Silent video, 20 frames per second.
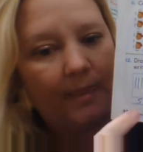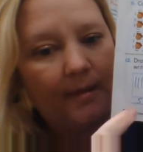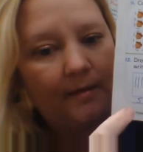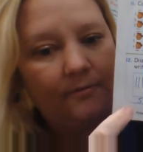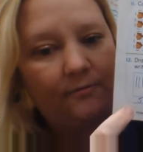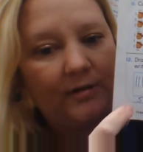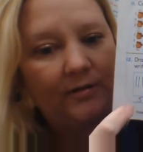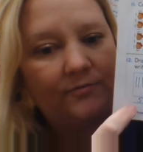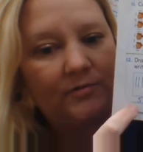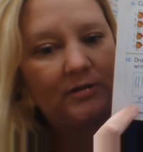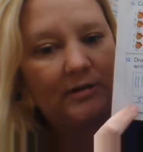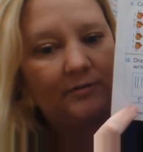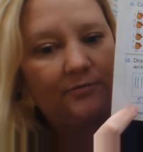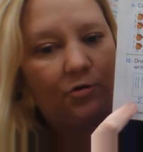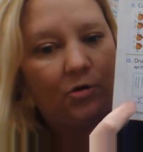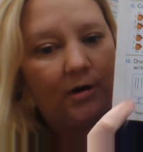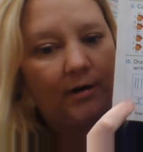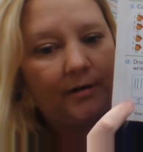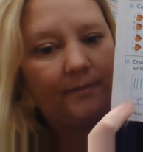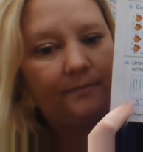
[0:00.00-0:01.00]

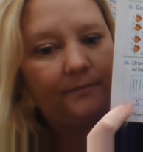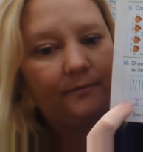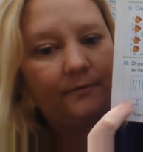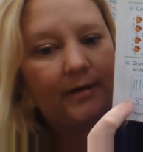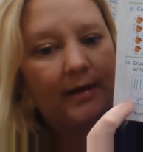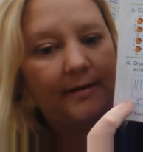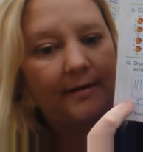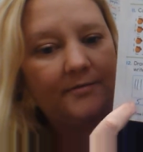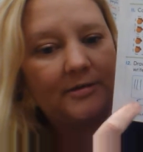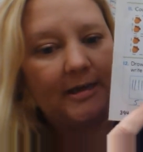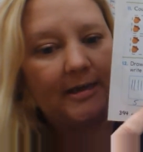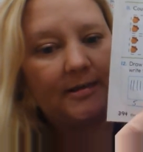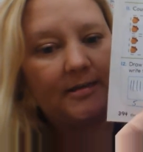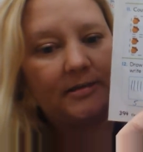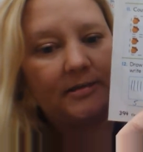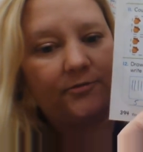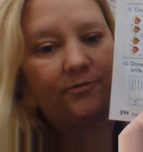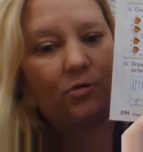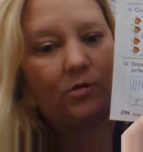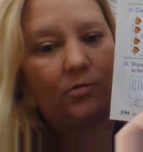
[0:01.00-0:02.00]
54. 5
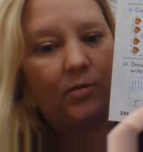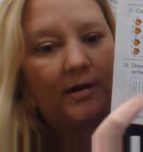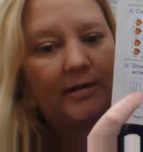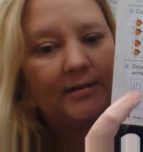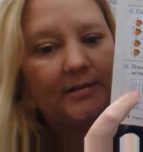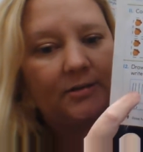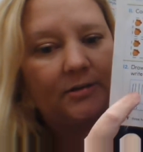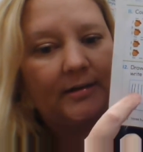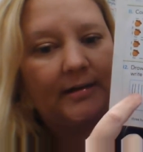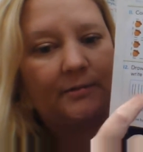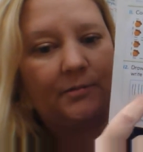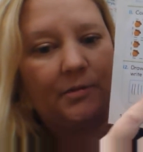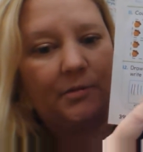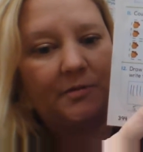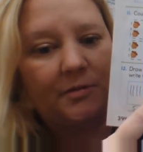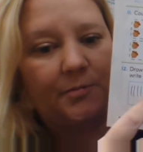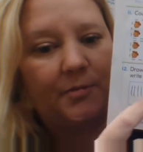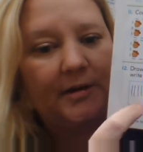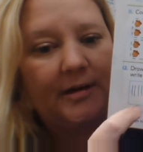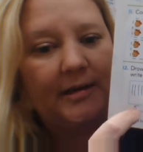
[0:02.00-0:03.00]
10s, 4 1s. So that one
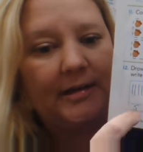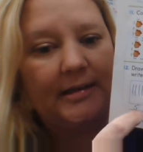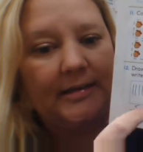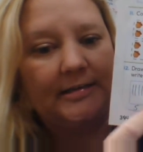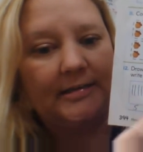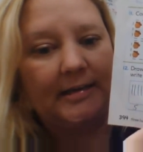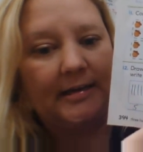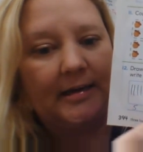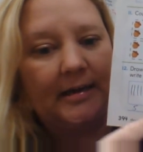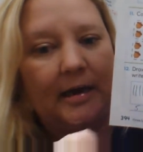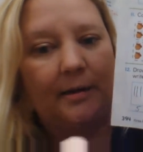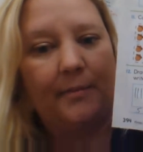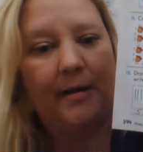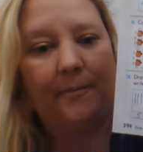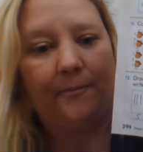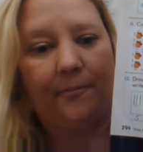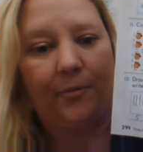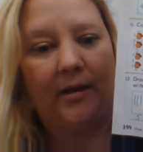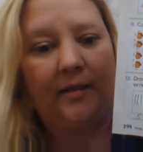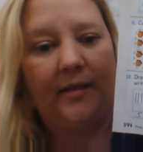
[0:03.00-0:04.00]
was pretty easy to come
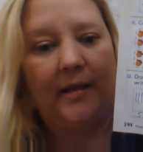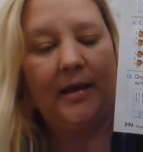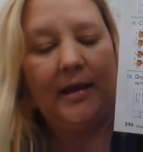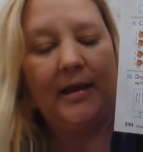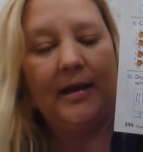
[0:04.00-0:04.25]
up with.